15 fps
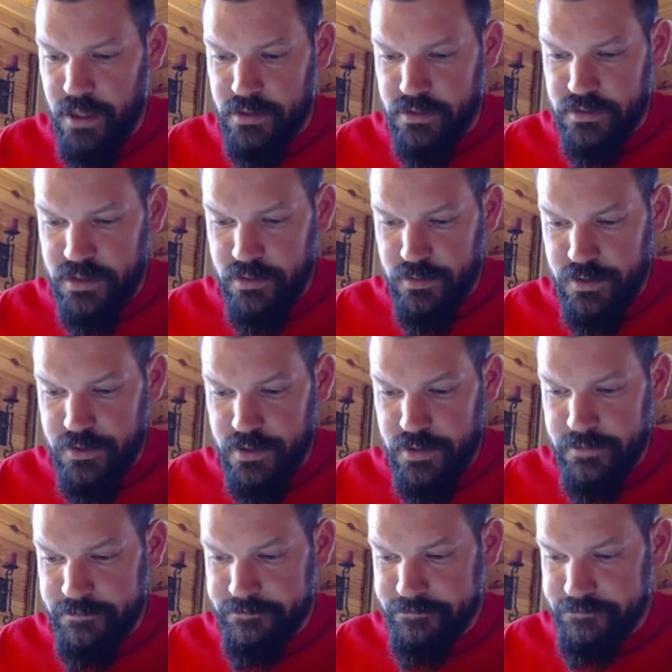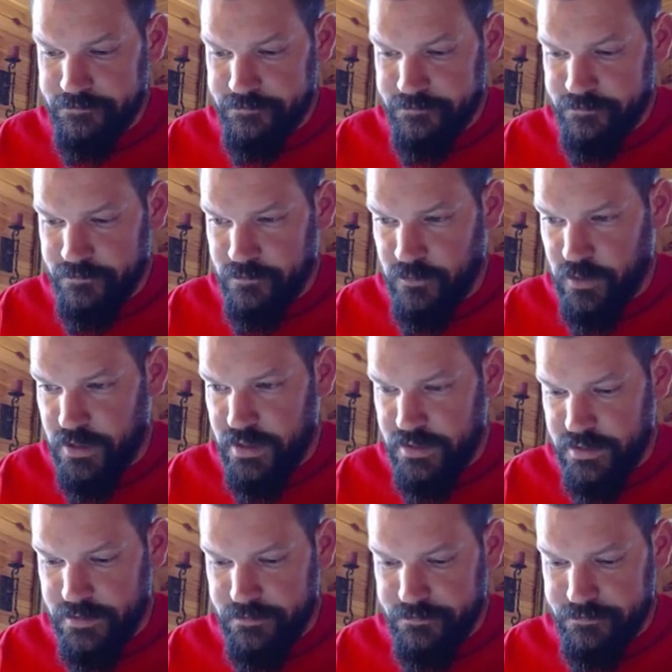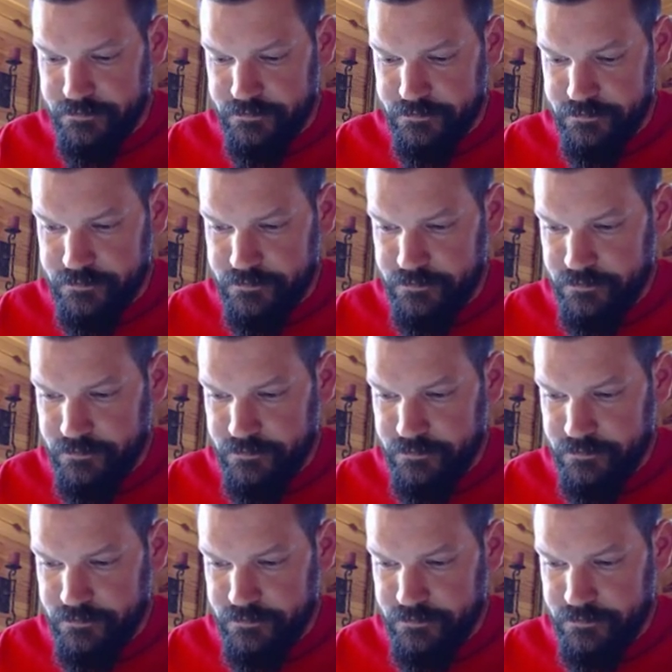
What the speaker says: Think about the symmetry. What is it?